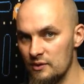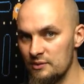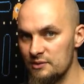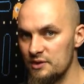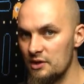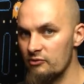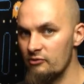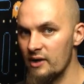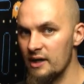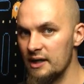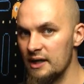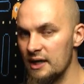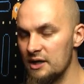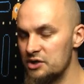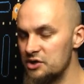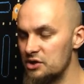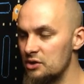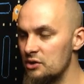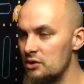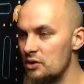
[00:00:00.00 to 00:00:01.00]
There was no
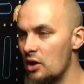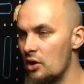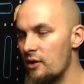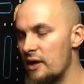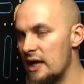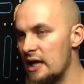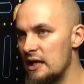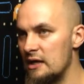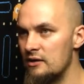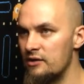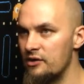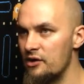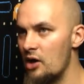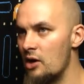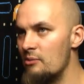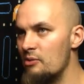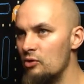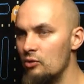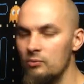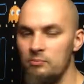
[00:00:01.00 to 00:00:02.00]
radiation, no heat,
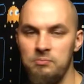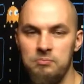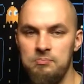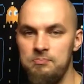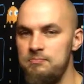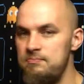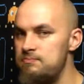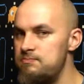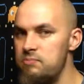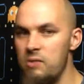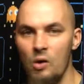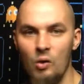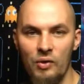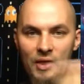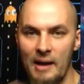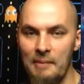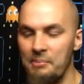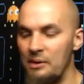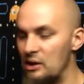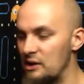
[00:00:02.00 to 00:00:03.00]
thermal, all
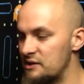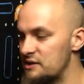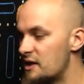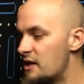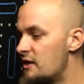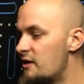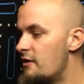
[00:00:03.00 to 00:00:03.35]
that bollocks.